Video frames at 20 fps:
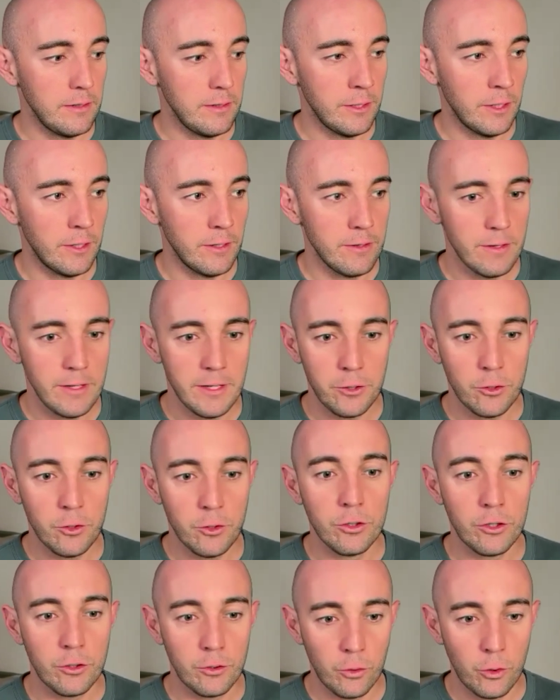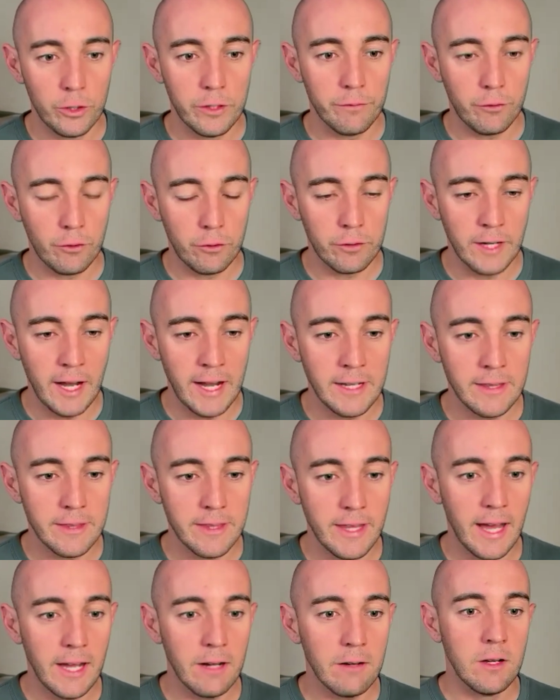it could have created
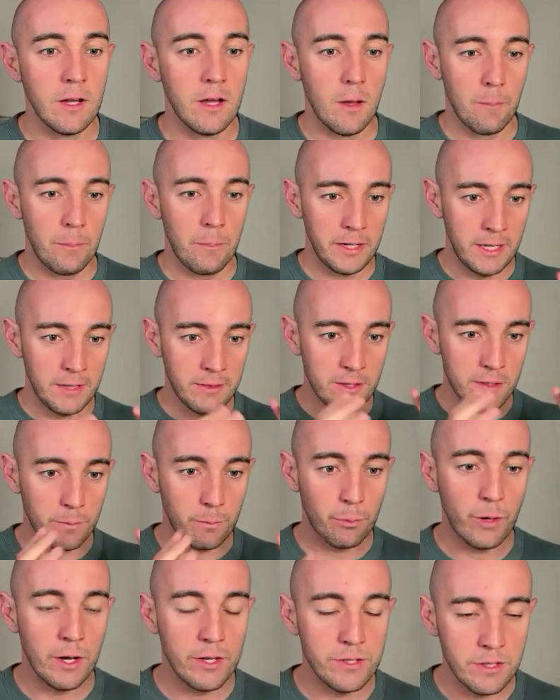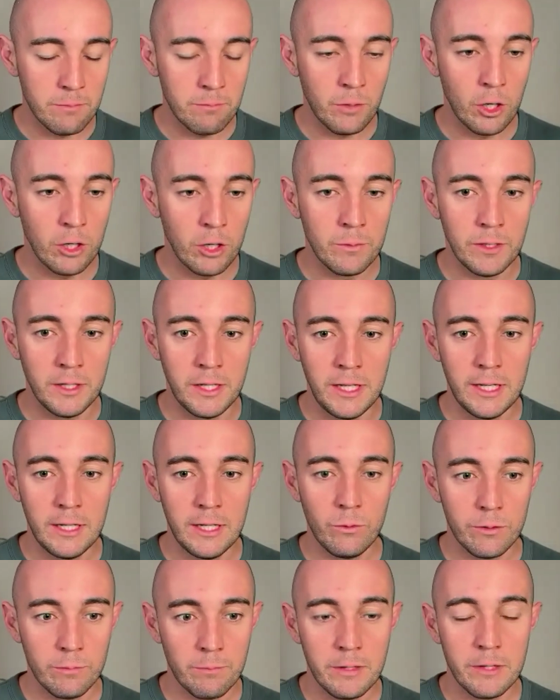that. But in this present moment here
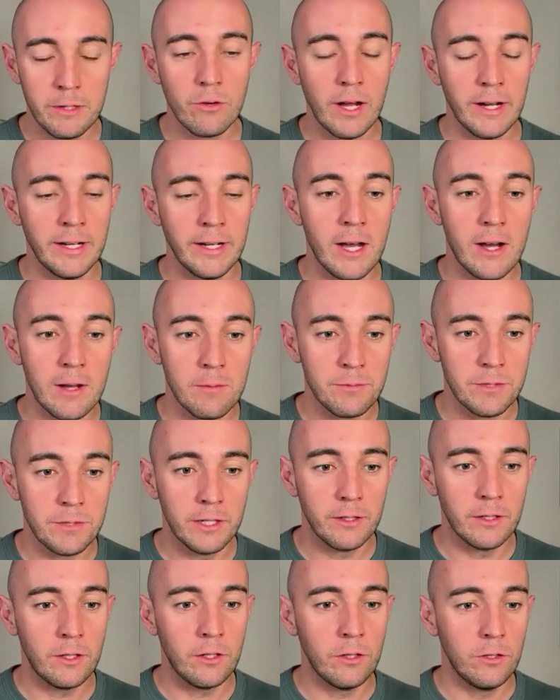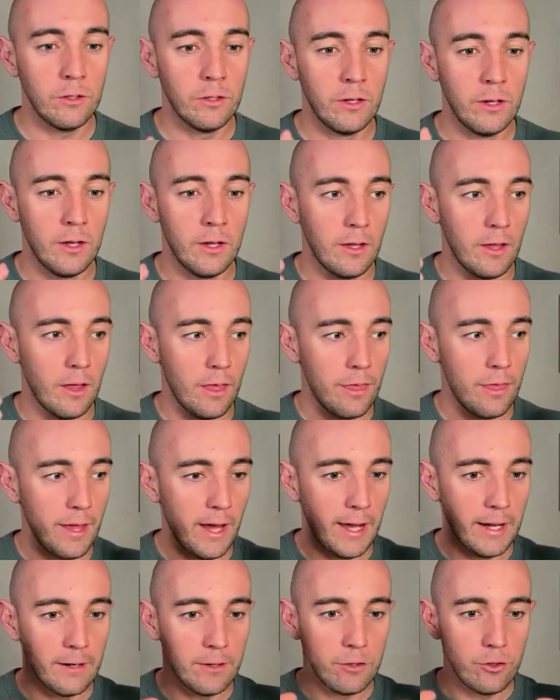with me right now, I'm telling you
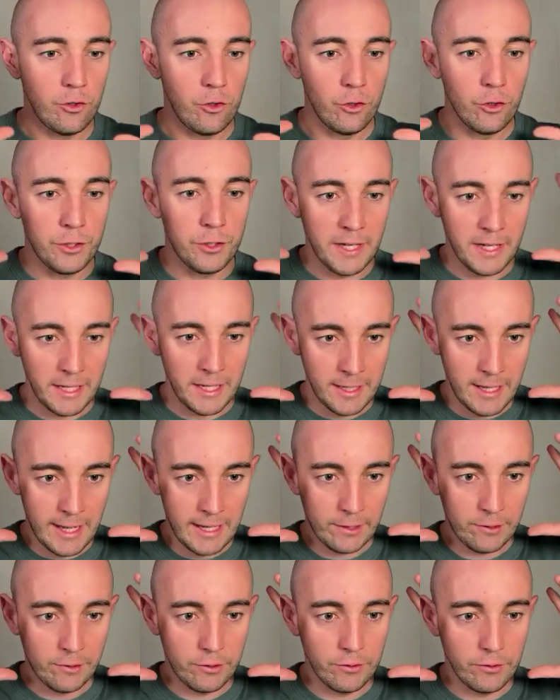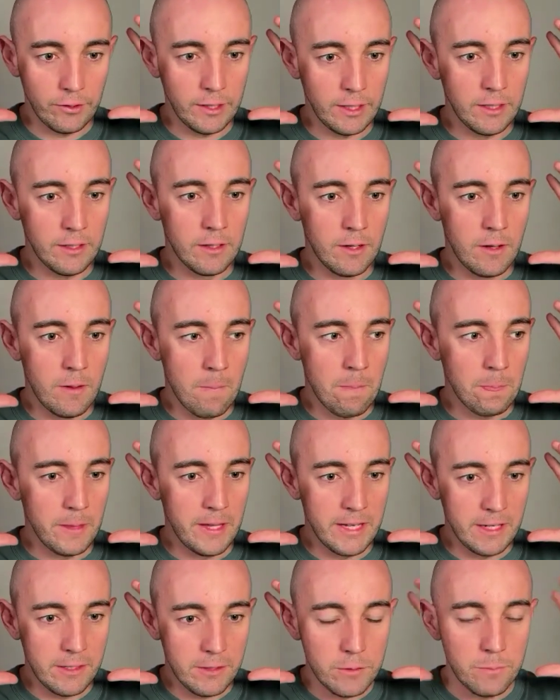that you can actually
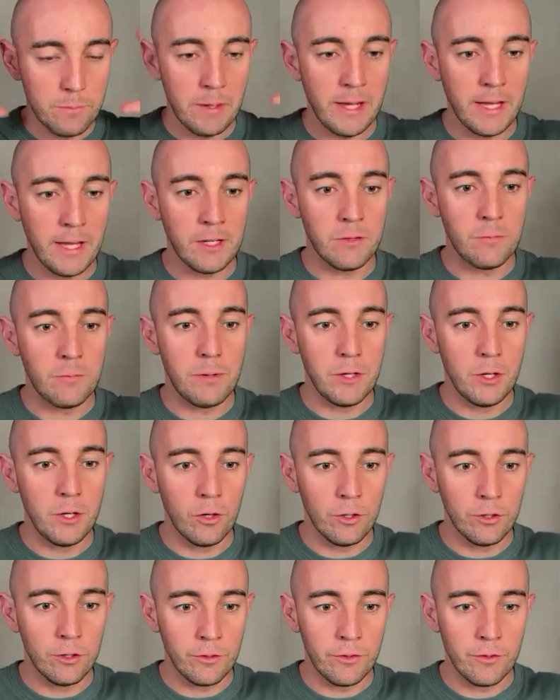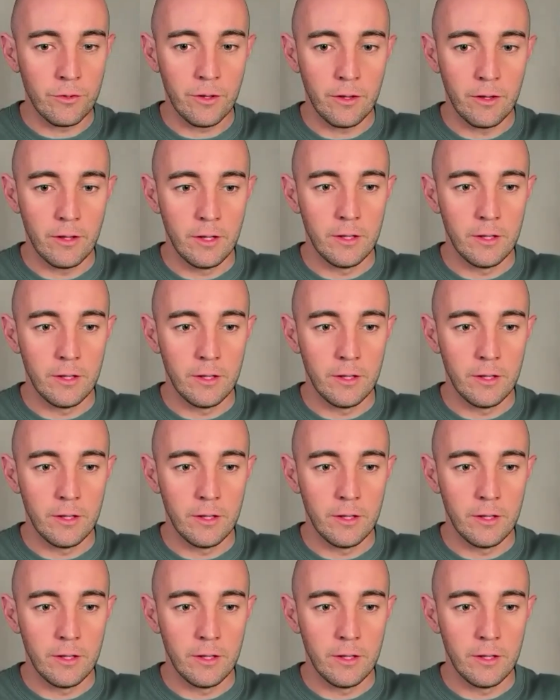expand beyond